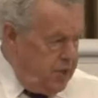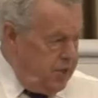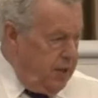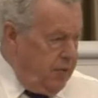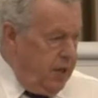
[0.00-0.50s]
in the
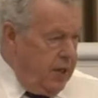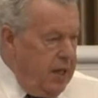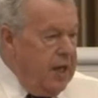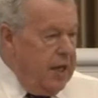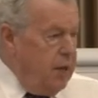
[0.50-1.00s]
same way.
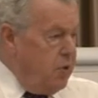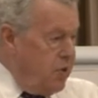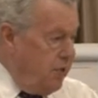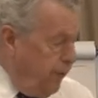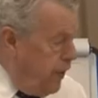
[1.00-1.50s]
In other words,
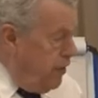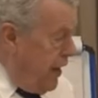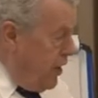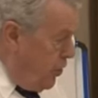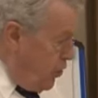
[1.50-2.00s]
there's free
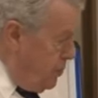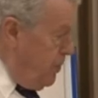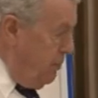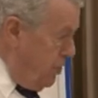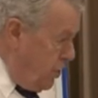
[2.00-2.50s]
radicals
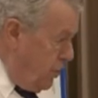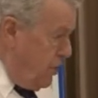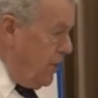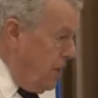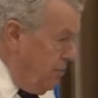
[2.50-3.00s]
being
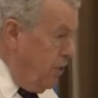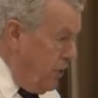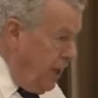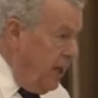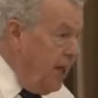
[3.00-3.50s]
produced in the
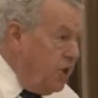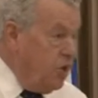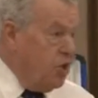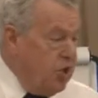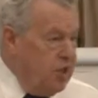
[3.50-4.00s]
body
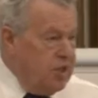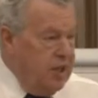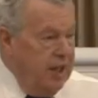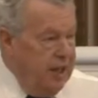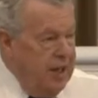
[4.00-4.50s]

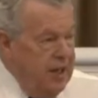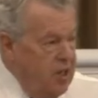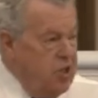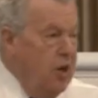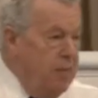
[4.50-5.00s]
endogenously.
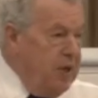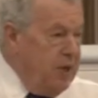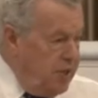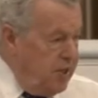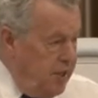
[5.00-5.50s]
It's not
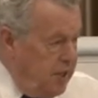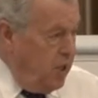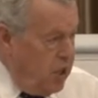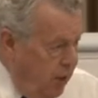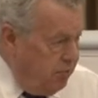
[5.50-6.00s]
because he's eating
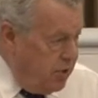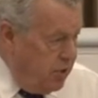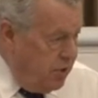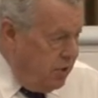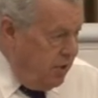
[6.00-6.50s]

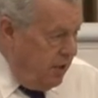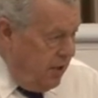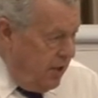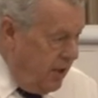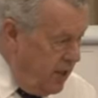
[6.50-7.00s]
chips
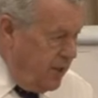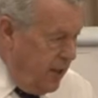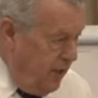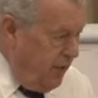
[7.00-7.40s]
that he's getting